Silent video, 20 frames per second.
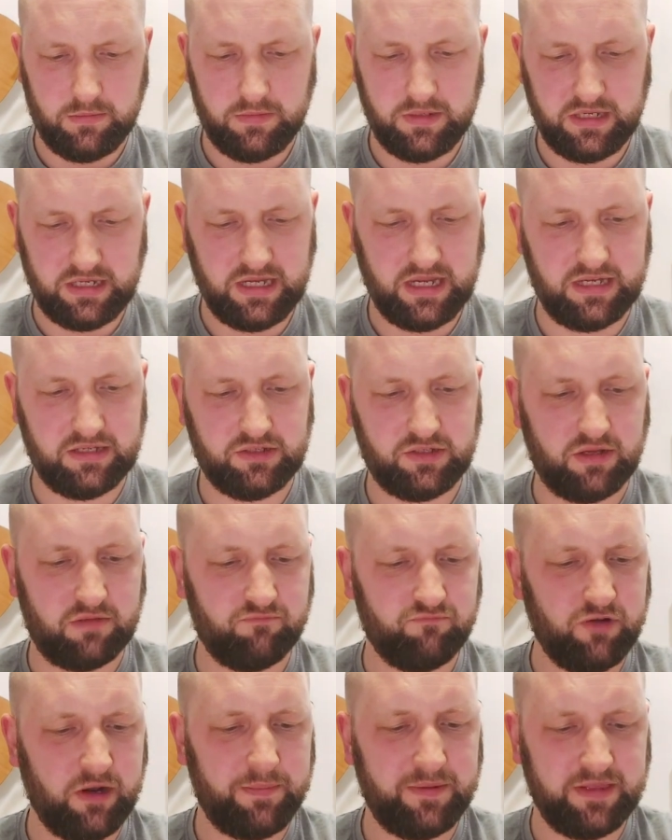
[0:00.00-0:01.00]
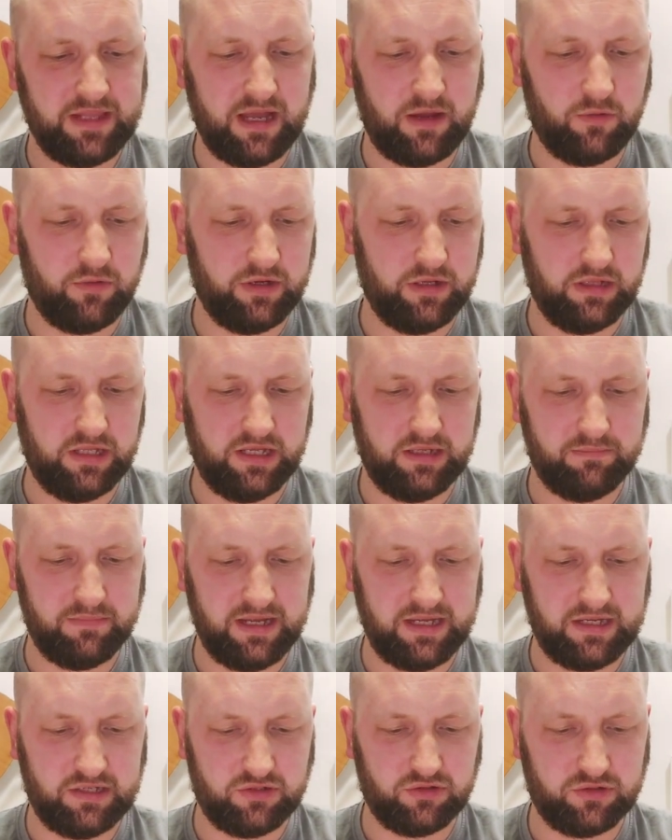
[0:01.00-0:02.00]
But again, so I'm rubbing that oil in,
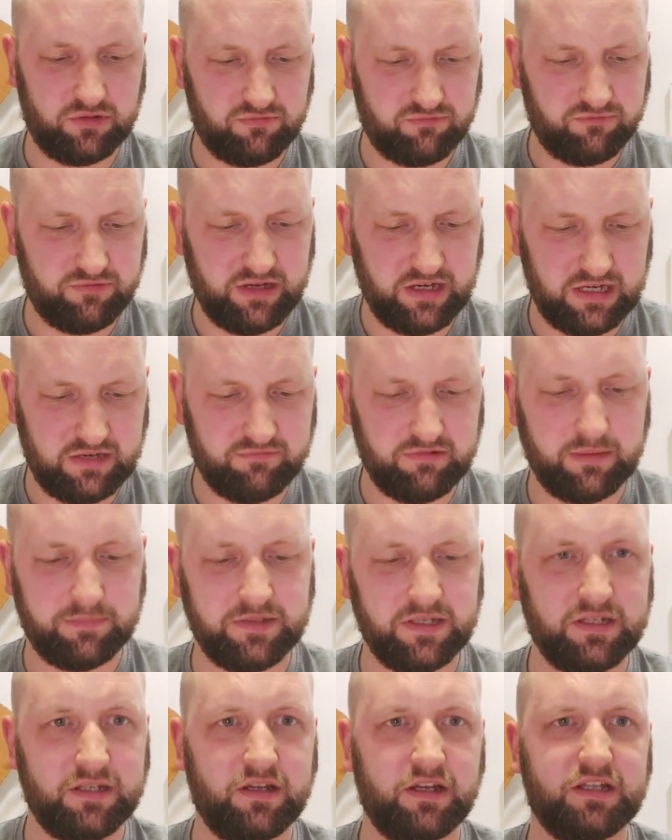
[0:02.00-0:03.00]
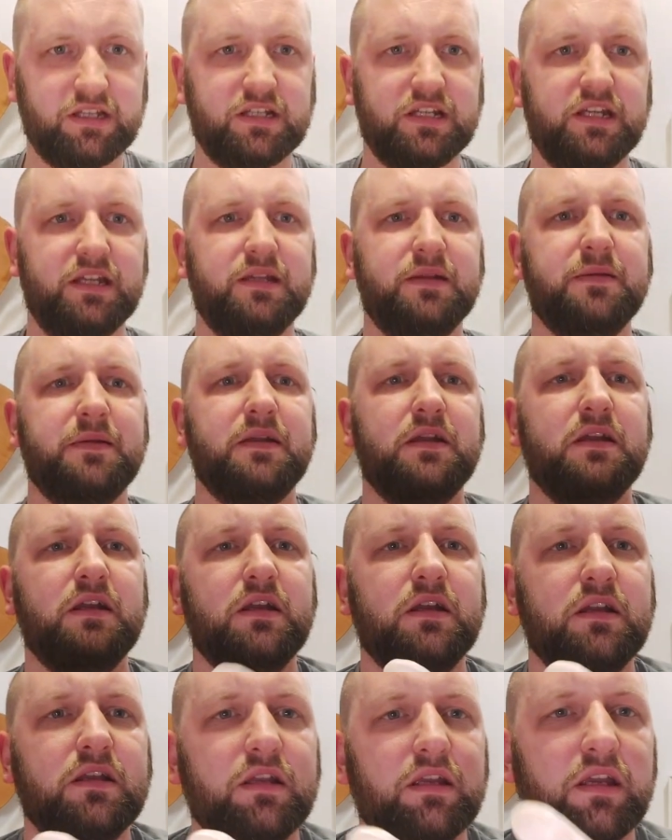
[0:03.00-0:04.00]
making sure it's really rubbed in nicely.
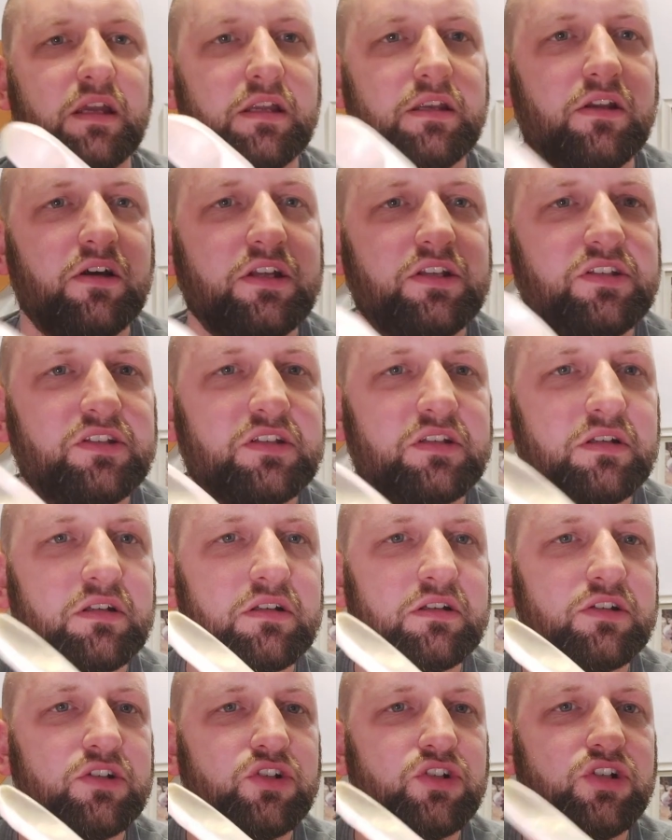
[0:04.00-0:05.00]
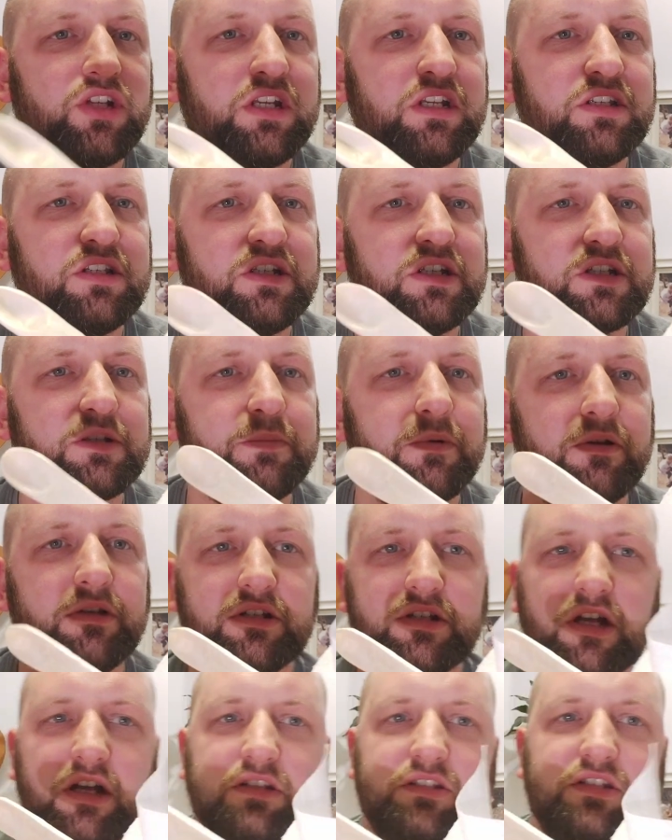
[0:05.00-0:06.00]
You get a nice sheen to your
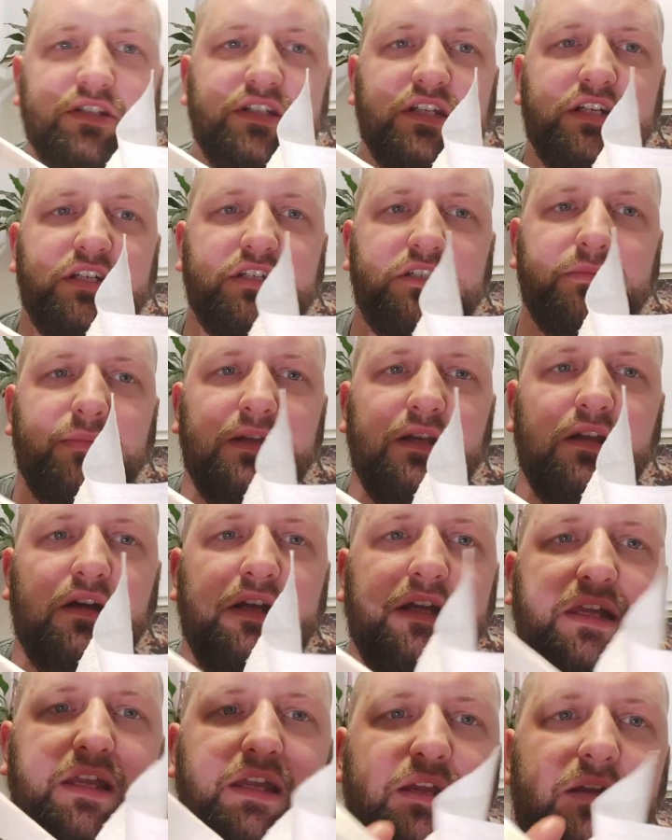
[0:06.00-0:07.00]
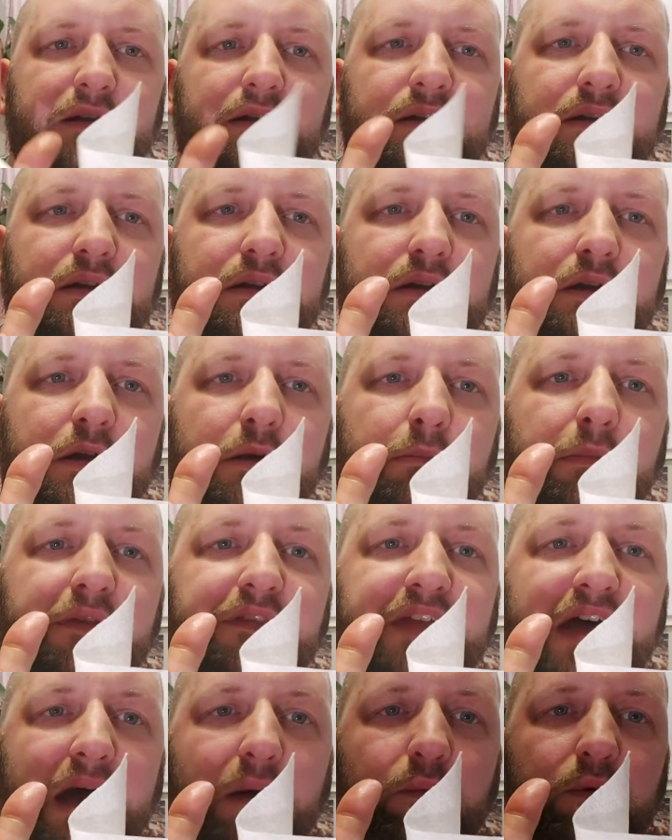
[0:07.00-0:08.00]
spoon. It's hard to see because of my light here,
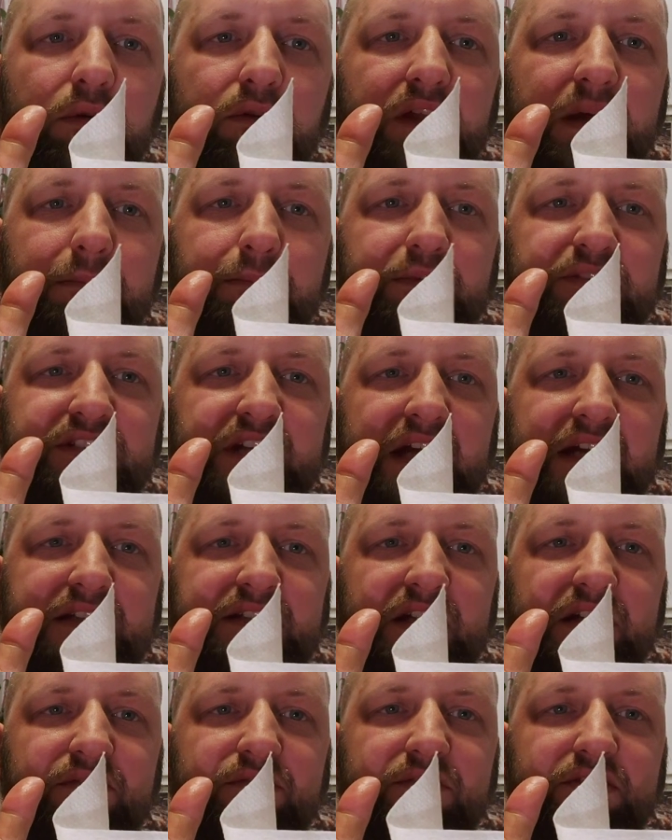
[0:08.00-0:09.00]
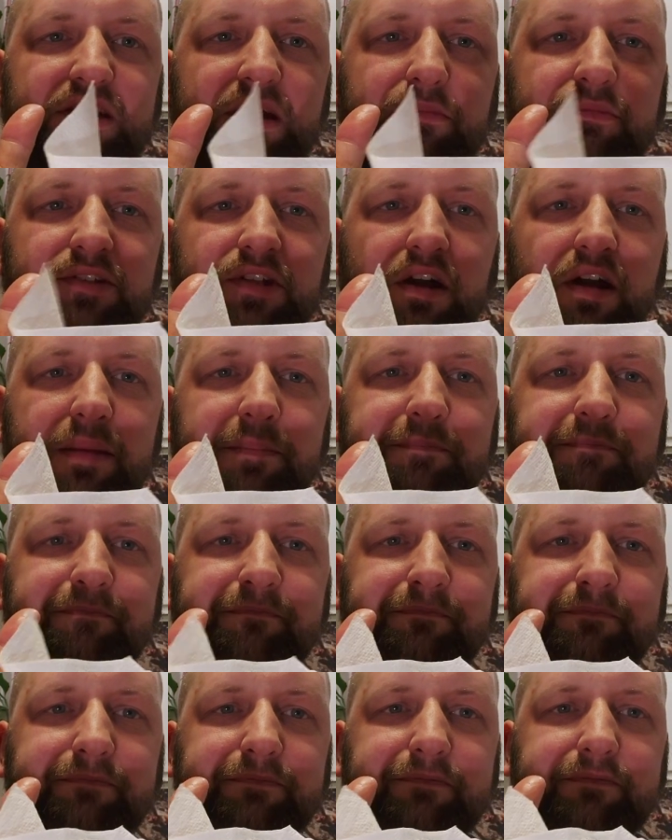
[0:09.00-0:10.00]
but that will then protect it for some time.
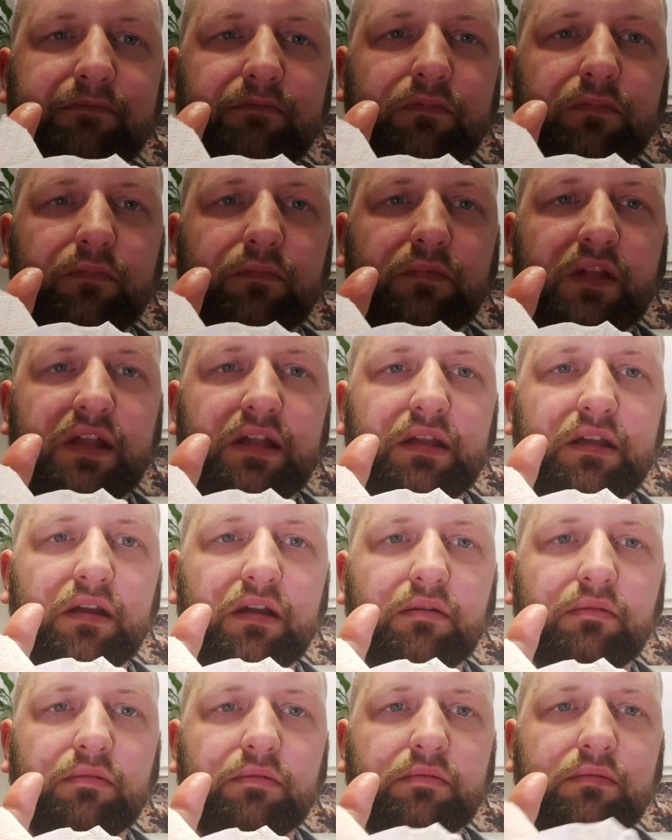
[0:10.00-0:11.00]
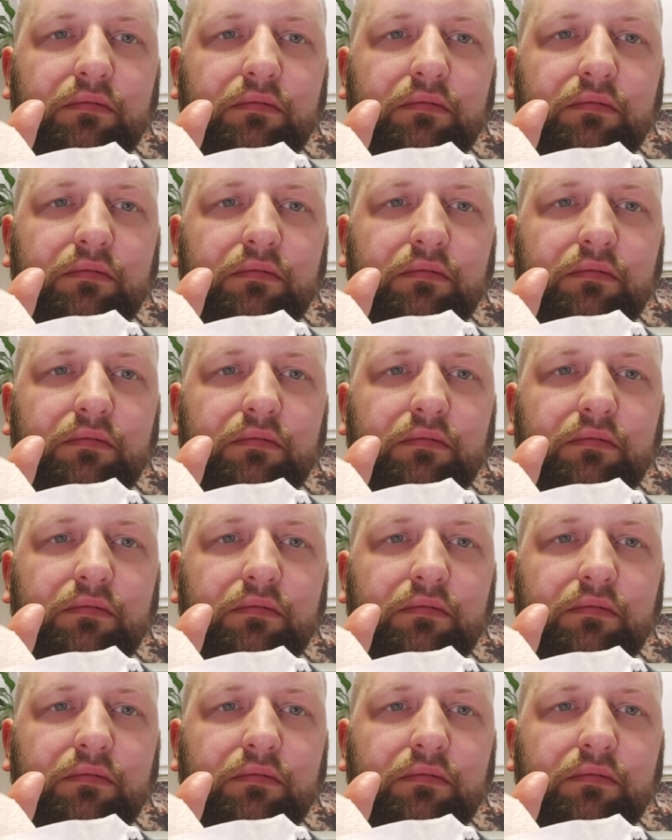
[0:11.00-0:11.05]
There you go.